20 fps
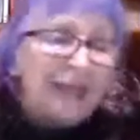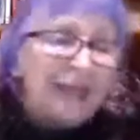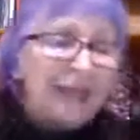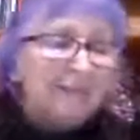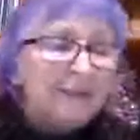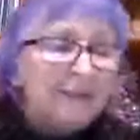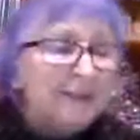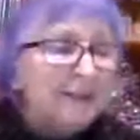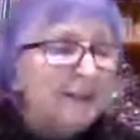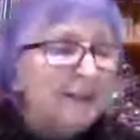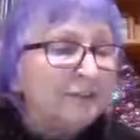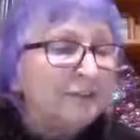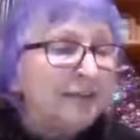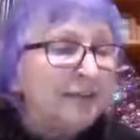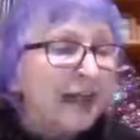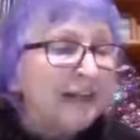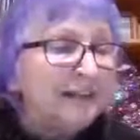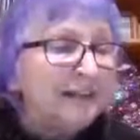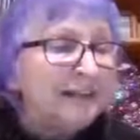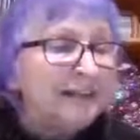saving
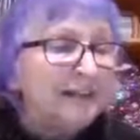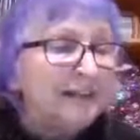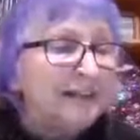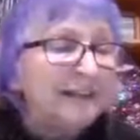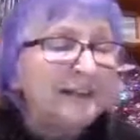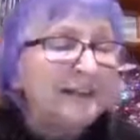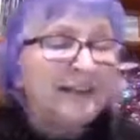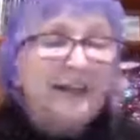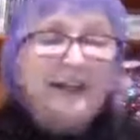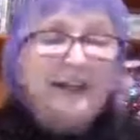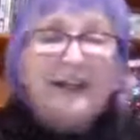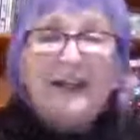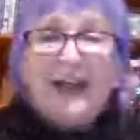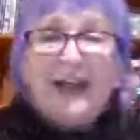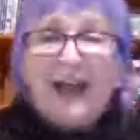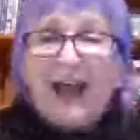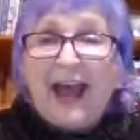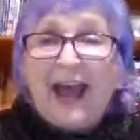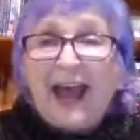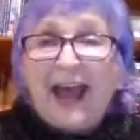devices,
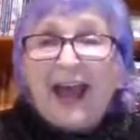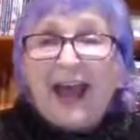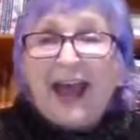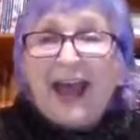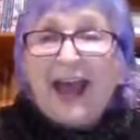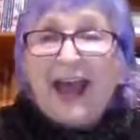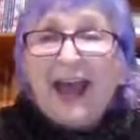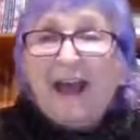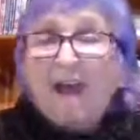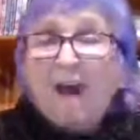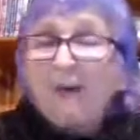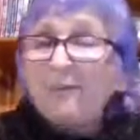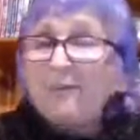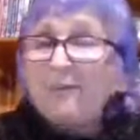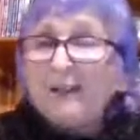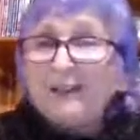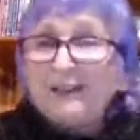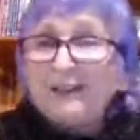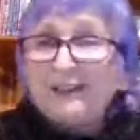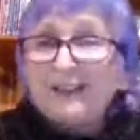how
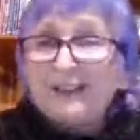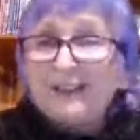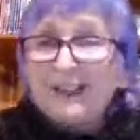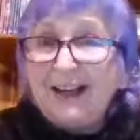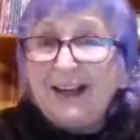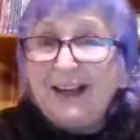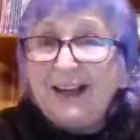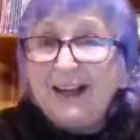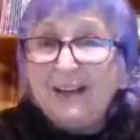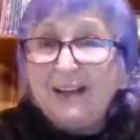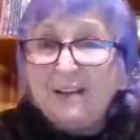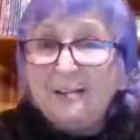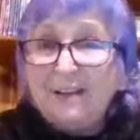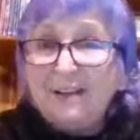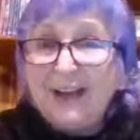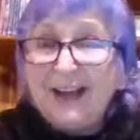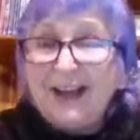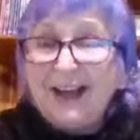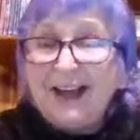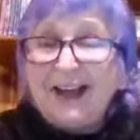much
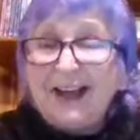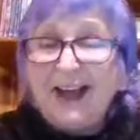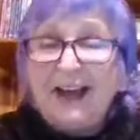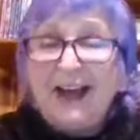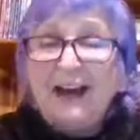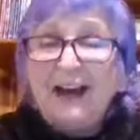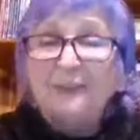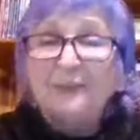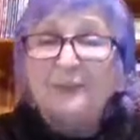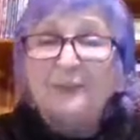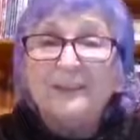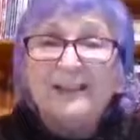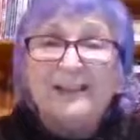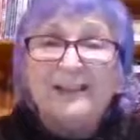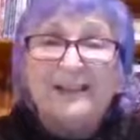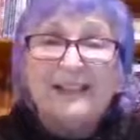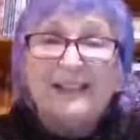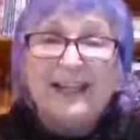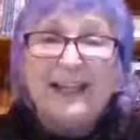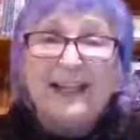time have
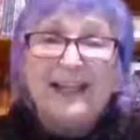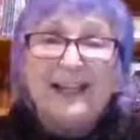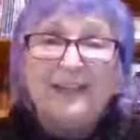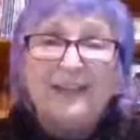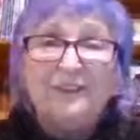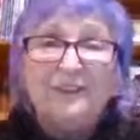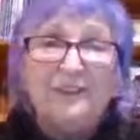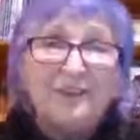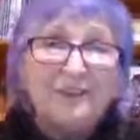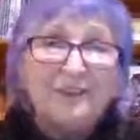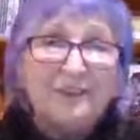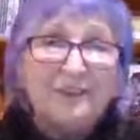we saved?